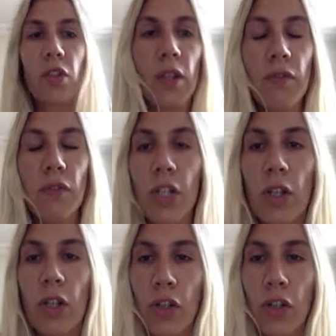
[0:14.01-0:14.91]
this video
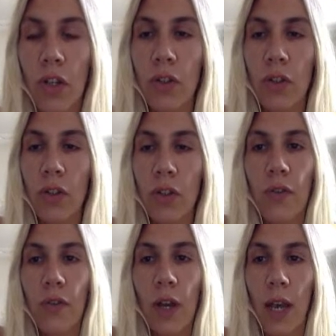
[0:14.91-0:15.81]
just goes over